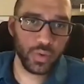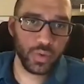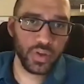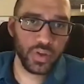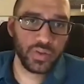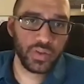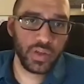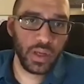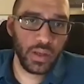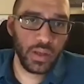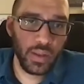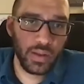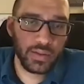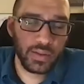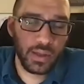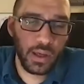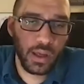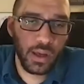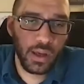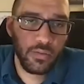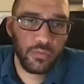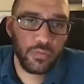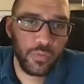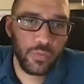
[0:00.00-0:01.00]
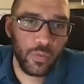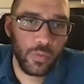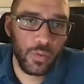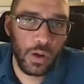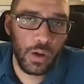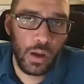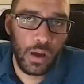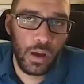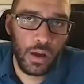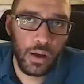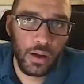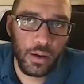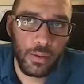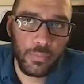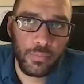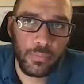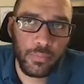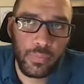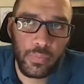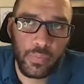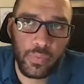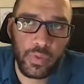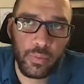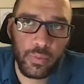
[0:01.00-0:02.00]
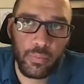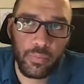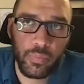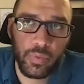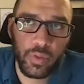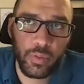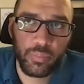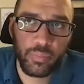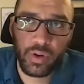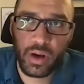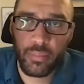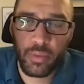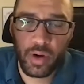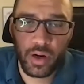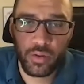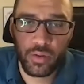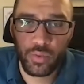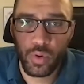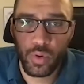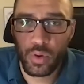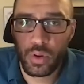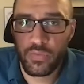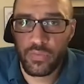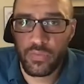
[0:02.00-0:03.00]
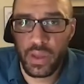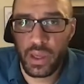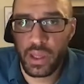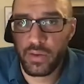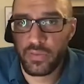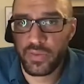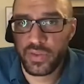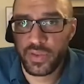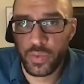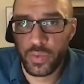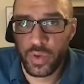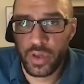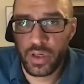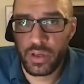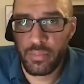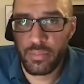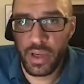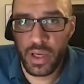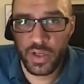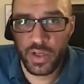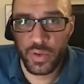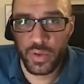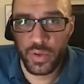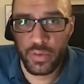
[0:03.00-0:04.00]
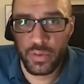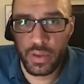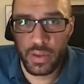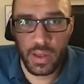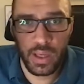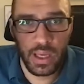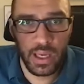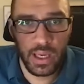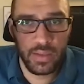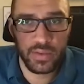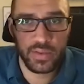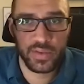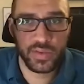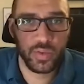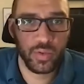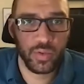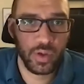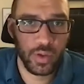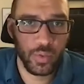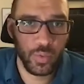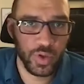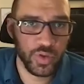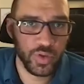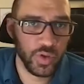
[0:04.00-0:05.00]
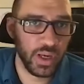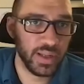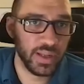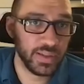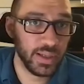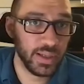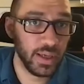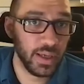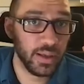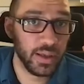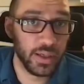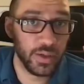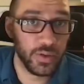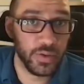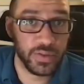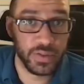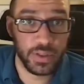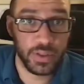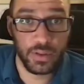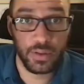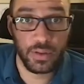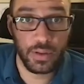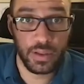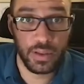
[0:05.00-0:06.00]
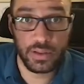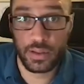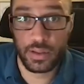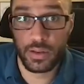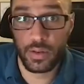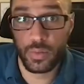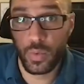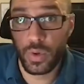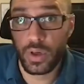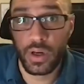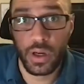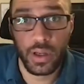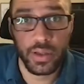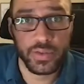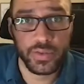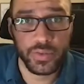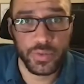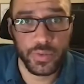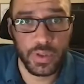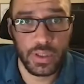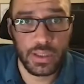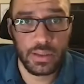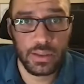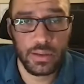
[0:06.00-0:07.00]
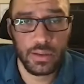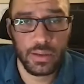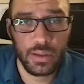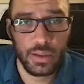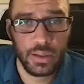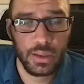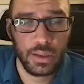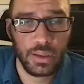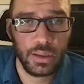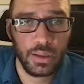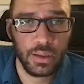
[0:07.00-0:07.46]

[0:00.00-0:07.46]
So would you say that's kind of um, the the primary role of the head of story to make sure that hey, the story we're trying to tell here is gonna is gonna work on screen?